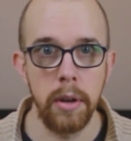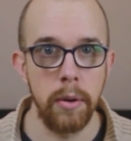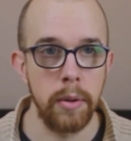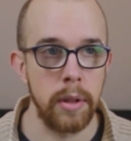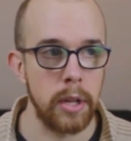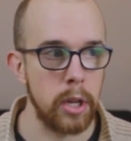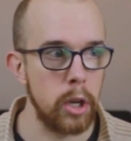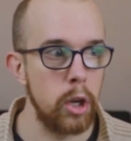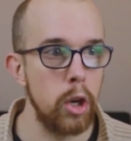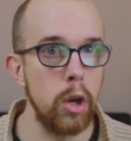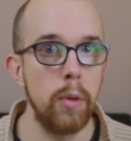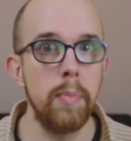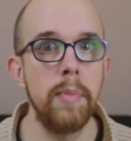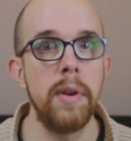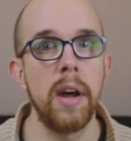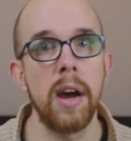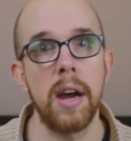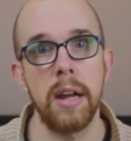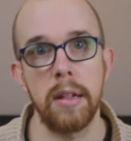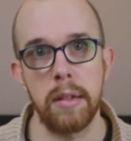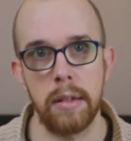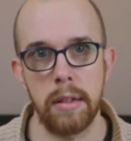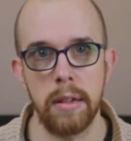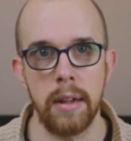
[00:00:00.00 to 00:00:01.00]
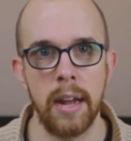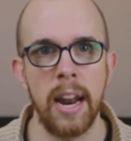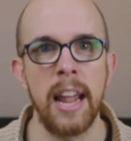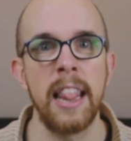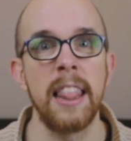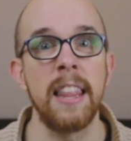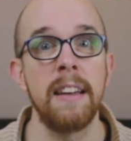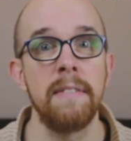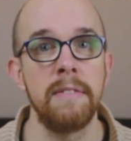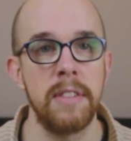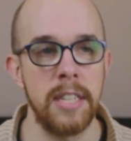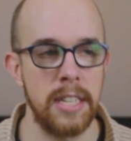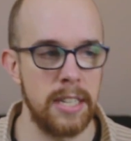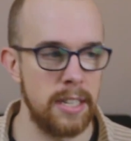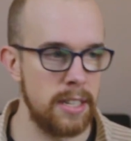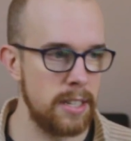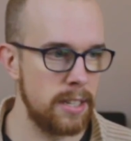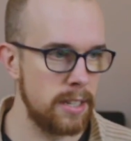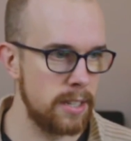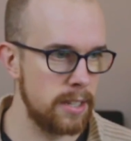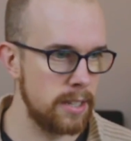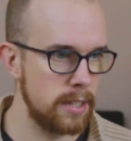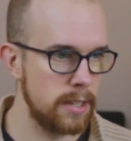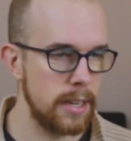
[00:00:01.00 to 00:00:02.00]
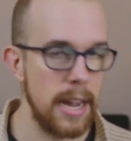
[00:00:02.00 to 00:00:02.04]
It was a cube dice, and I loved it.